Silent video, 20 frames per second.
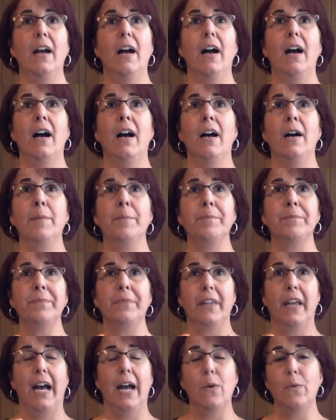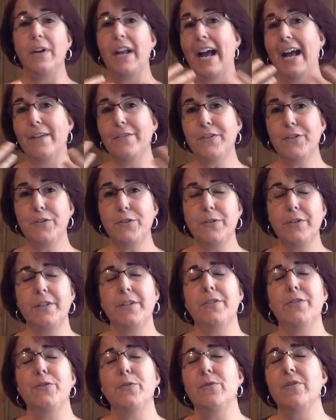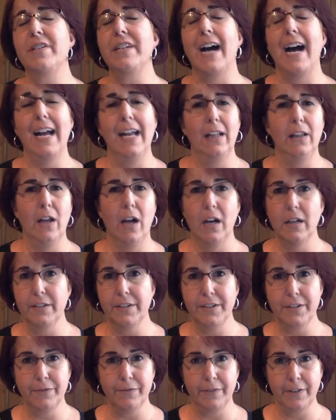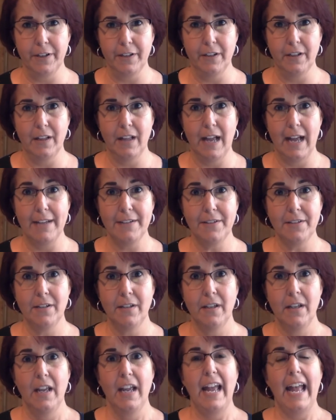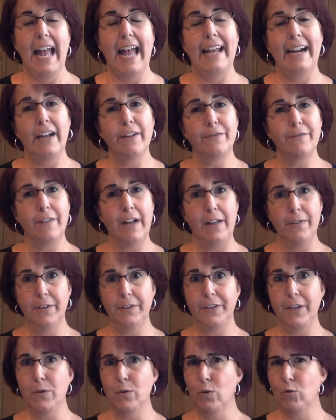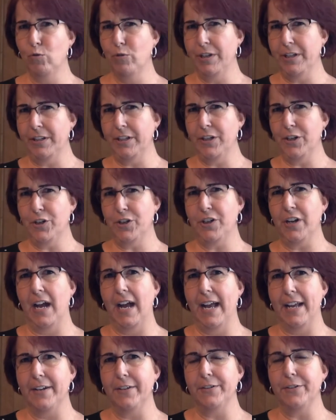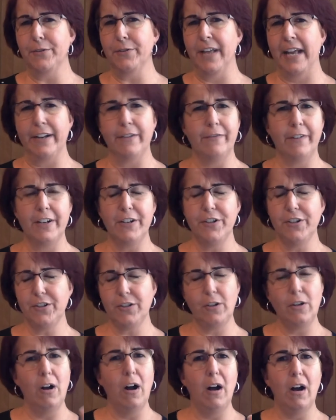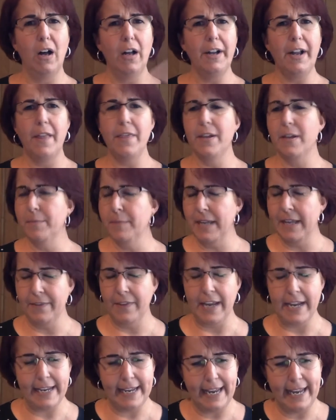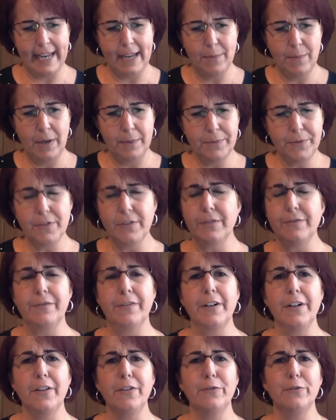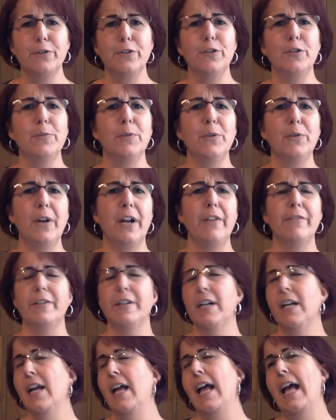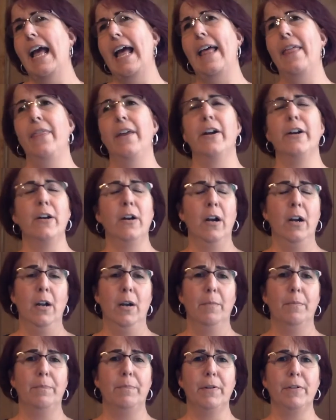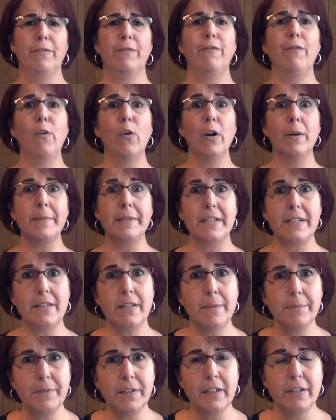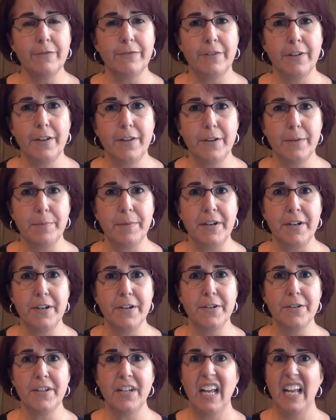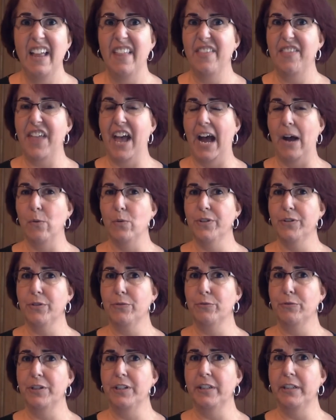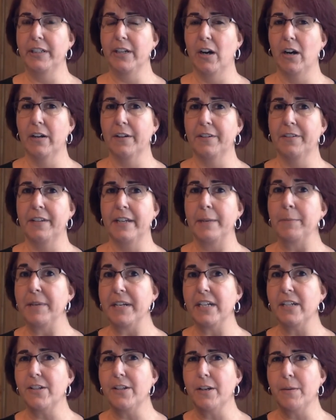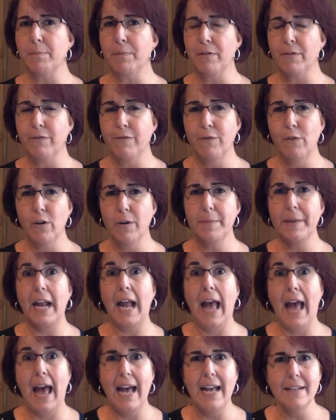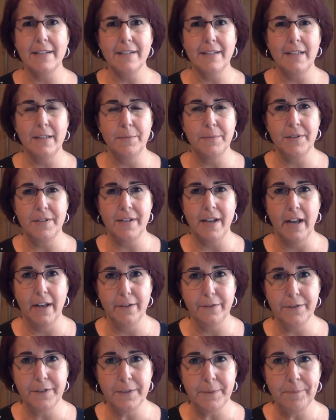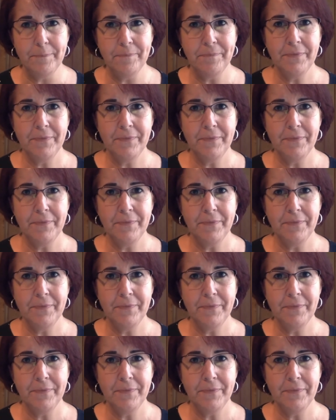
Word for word: um, I would have students do dialogues in front of the class. And I found that they were really shy to do that. If I just called on them and they came up to the front of the room or whatever, and they're performing something in front of their peers, that was a really hard thing because they're performing as themselves.